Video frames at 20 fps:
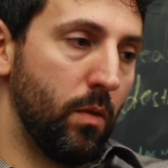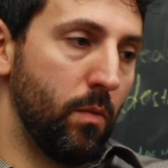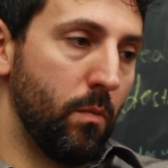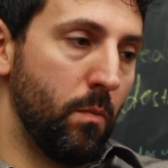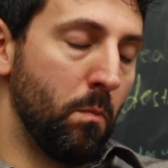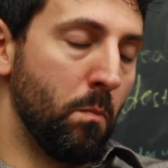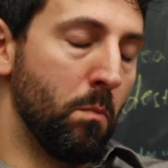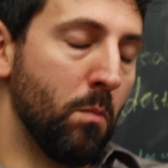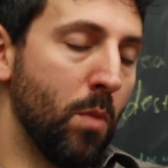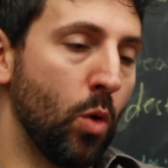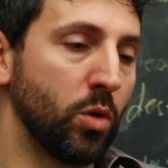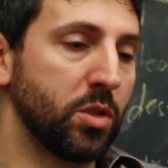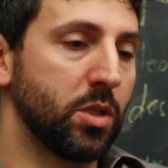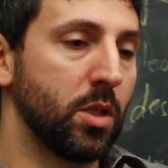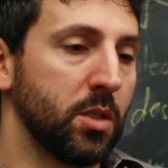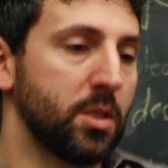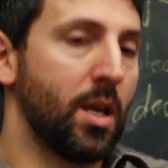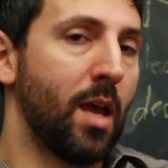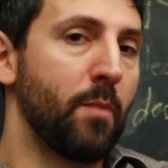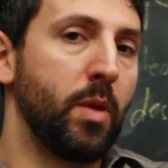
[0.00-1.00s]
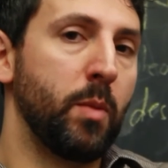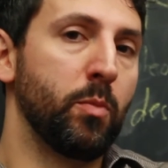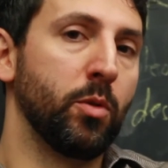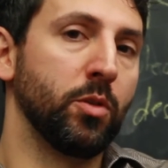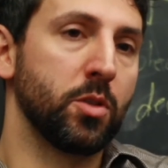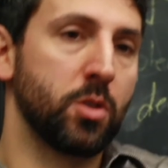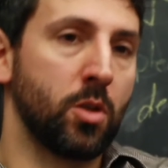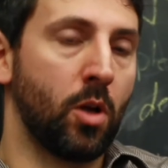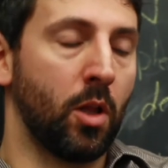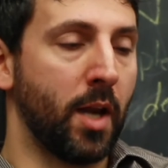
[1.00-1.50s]
Most of the time people
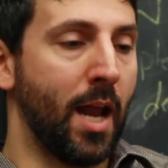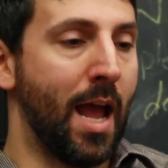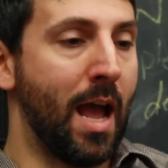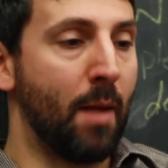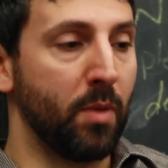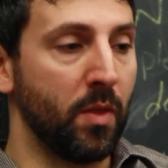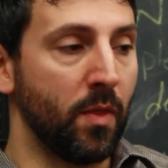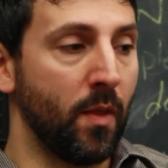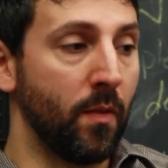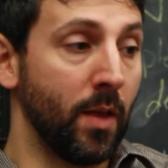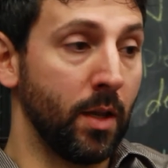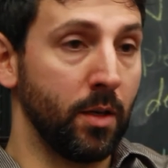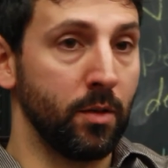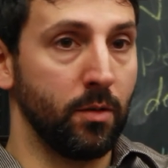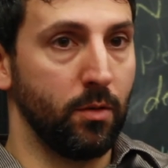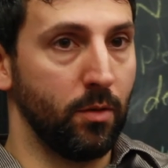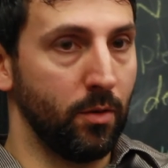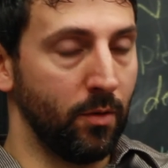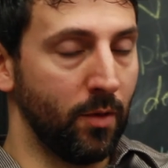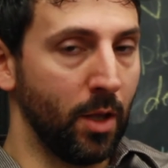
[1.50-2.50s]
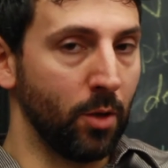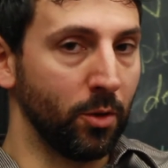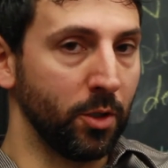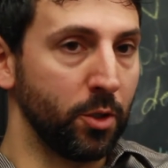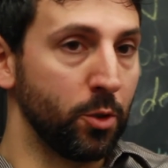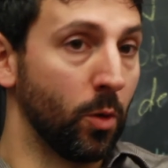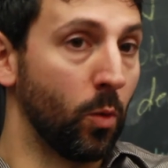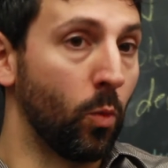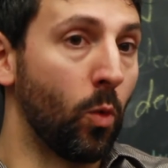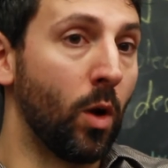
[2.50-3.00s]
install an app and then they only
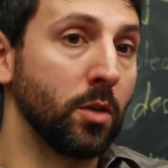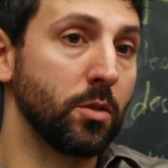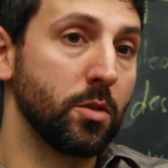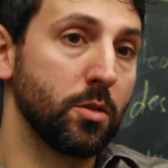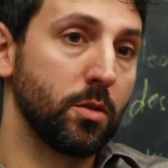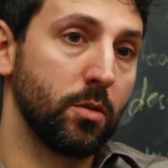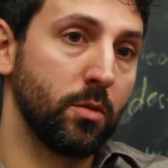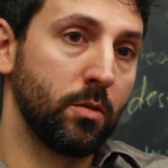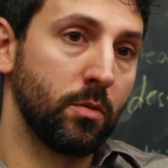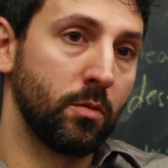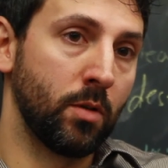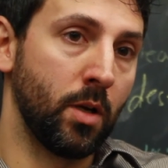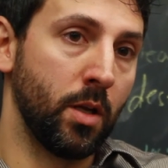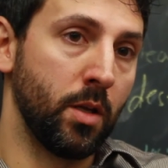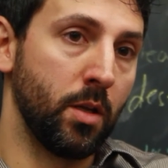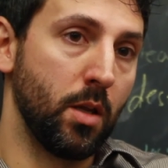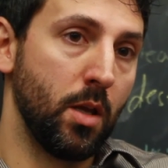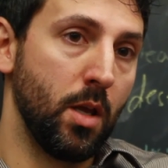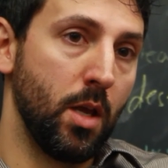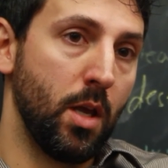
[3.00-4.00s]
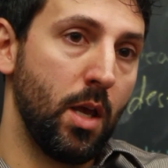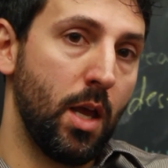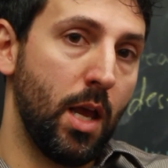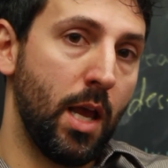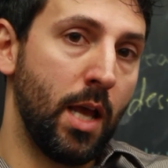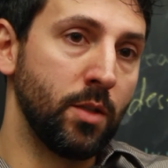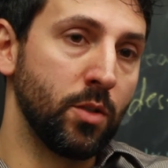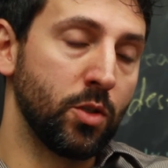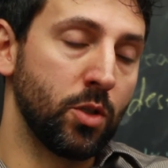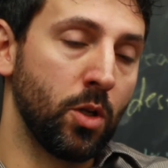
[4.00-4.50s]
do it once, right?
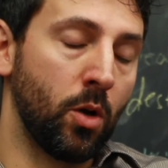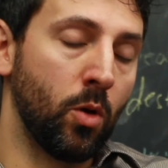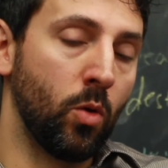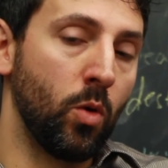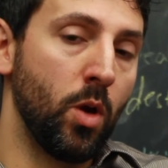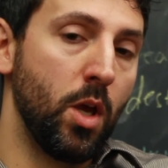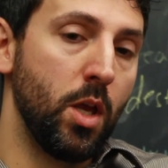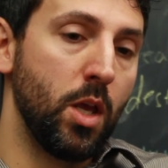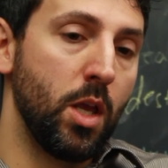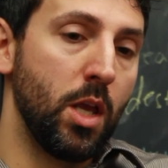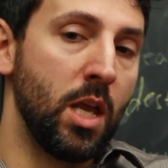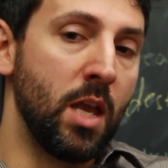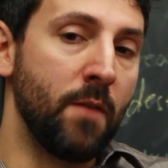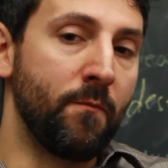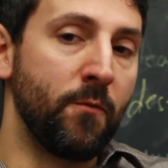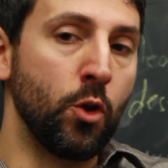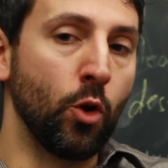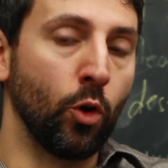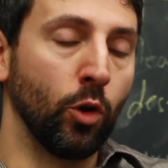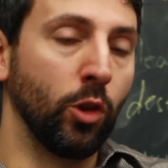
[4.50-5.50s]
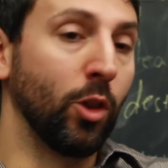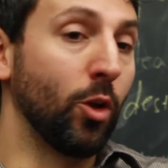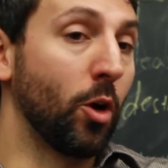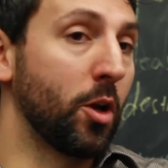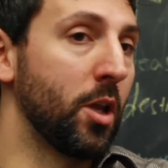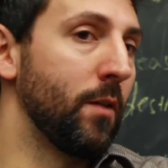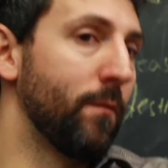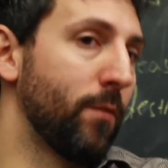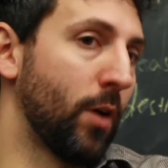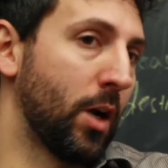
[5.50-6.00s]
And so if you're
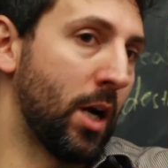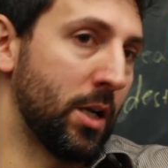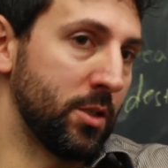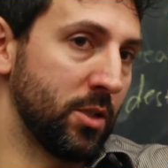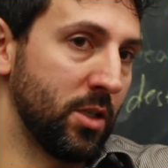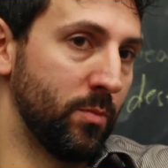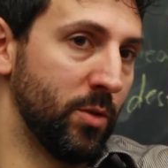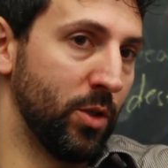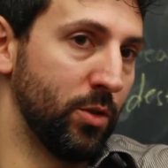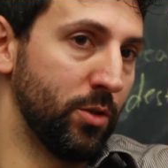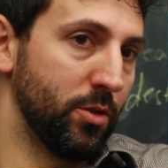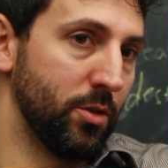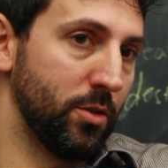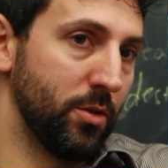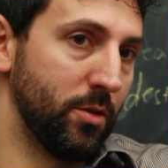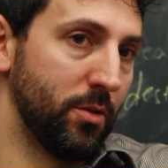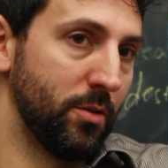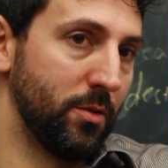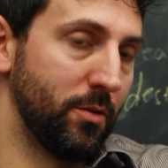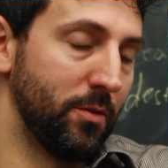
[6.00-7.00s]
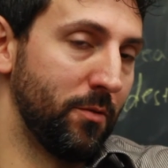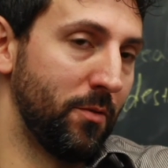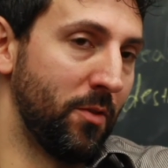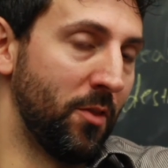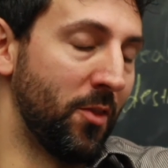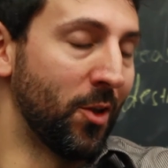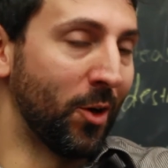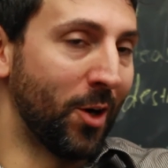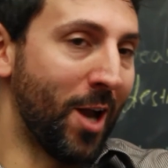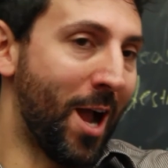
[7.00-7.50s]
looking for customers,
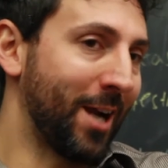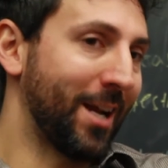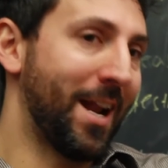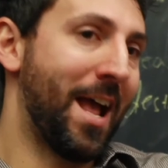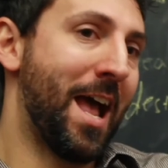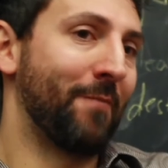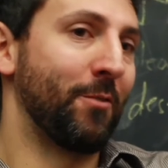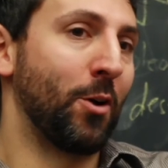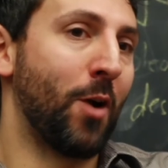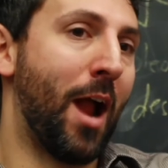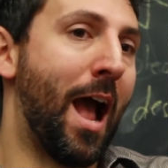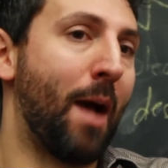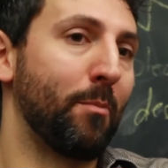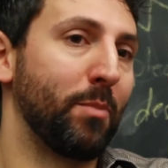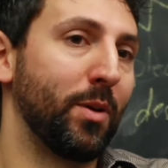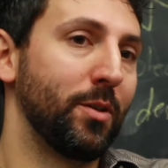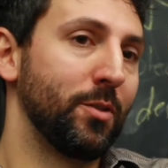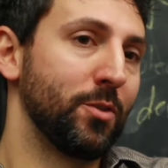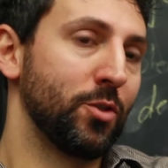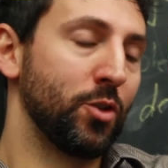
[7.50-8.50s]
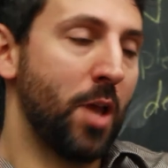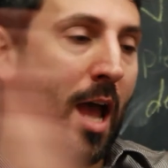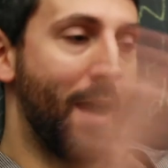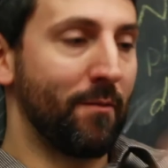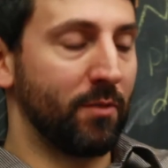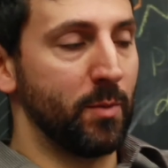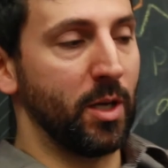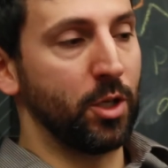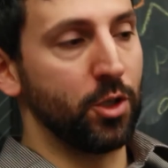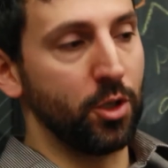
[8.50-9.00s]
they're not going to have your app. So you
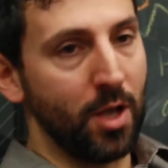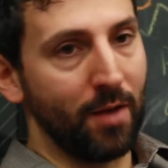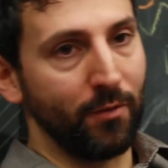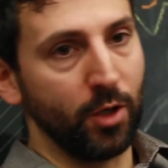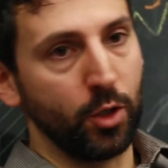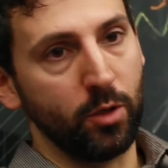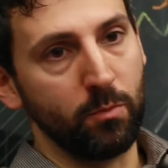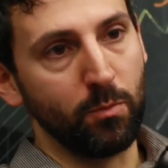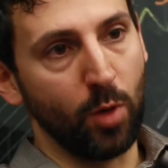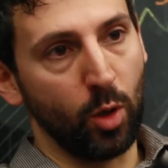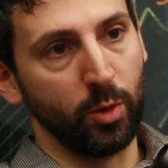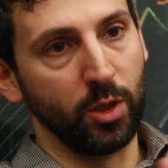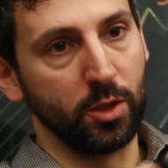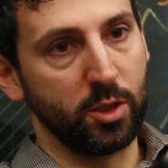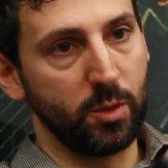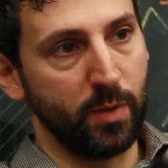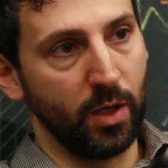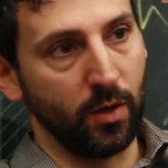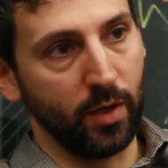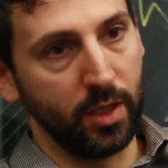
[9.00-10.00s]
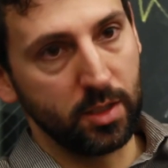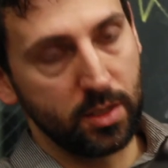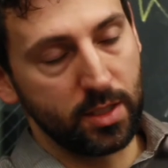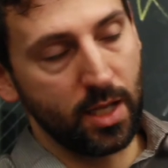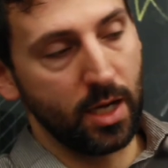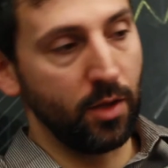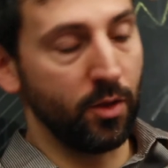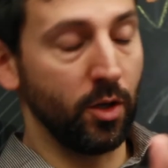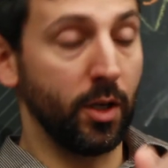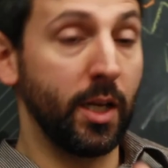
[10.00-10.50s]
have to make sure you have a good mobile experience
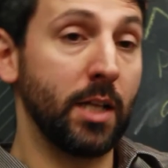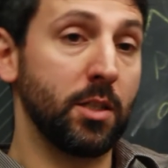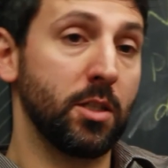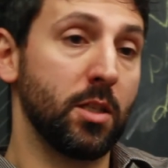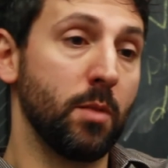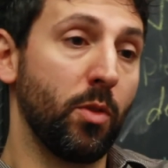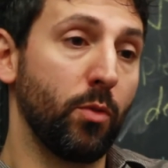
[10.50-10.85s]
that either gets them